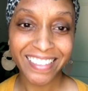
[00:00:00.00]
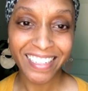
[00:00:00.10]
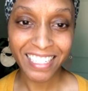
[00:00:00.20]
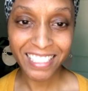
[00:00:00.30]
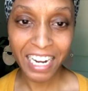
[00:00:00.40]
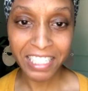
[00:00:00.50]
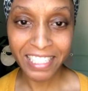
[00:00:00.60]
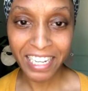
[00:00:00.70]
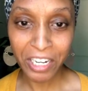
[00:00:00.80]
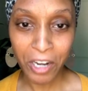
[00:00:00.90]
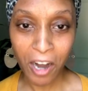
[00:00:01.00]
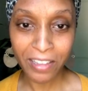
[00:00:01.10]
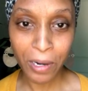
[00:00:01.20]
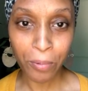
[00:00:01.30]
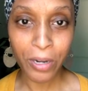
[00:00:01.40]
Looks like it's getting dark
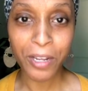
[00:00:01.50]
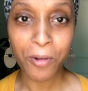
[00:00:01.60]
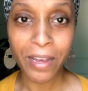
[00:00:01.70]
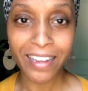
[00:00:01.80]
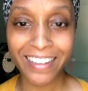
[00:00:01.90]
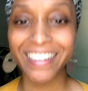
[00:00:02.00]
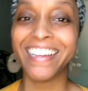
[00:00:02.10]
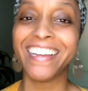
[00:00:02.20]
there pretty quick.